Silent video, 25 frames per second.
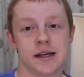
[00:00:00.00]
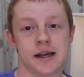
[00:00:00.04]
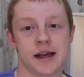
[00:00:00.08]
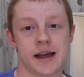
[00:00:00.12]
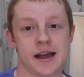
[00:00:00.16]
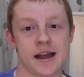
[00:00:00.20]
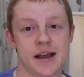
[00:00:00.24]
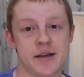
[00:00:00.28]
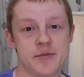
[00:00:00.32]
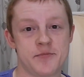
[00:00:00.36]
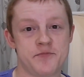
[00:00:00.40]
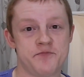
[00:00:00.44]

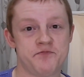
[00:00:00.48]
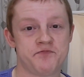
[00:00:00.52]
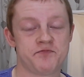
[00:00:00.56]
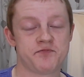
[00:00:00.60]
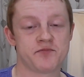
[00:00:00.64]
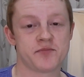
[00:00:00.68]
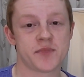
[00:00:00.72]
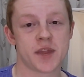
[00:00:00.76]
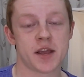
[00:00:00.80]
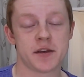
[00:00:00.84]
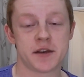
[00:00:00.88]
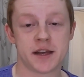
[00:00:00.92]
Um,
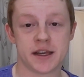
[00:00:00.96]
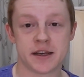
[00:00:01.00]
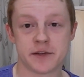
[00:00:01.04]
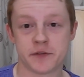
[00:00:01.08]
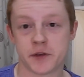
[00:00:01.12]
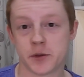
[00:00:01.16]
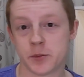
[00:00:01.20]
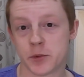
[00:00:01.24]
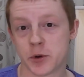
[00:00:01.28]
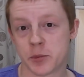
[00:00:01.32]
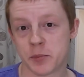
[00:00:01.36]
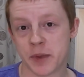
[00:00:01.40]
I need a
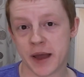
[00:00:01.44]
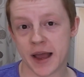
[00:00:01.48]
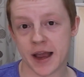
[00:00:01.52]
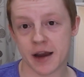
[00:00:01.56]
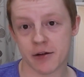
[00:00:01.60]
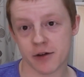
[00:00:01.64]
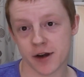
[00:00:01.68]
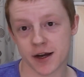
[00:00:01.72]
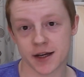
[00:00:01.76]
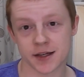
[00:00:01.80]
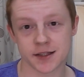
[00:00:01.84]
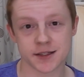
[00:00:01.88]
few more
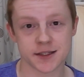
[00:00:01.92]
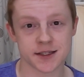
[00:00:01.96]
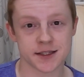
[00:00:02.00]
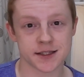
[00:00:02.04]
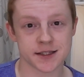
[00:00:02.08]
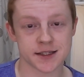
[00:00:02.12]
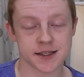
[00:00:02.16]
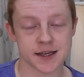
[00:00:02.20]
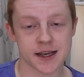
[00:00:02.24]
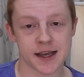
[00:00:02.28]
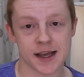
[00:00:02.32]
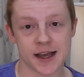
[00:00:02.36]

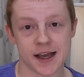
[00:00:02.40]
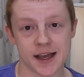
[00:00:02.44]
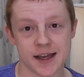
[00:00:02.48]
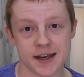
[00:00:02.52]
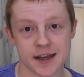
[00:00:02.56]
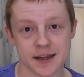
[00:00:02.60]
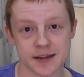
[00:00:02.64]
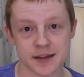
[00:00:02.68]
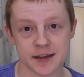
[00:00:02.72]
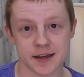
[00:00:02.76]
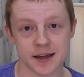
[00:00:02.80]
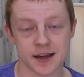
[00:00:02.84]
bearings, uh,
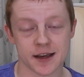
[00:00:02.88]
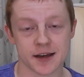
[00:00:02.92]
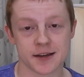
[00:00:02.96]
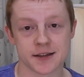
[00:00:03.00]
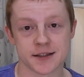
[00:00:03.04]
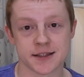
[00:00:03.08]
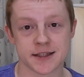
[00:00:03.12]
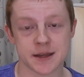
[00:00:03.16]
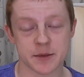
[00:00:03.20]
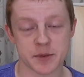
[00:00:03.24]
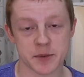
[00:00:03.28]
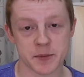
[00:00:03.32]
another kind
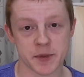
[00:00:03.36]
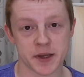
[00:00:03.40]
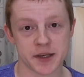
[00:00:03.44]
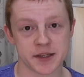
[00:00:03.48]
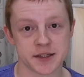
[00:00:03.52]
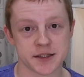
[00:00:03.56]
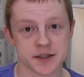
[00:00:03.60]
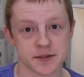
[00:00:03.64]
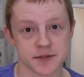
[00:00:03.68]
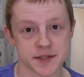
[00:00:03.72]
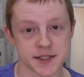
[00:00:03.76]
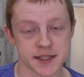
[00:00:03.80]
of stepper
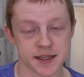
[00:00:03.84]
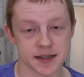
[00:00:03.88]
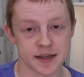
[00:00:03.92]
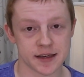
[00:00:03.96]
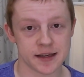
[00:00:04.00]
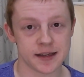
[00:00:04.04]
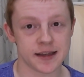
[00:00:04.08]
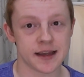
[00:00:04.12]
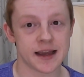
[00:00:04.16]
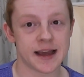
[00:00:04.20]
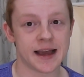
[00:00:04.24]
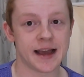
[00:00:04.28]
motor
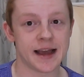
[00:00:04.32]
obviously,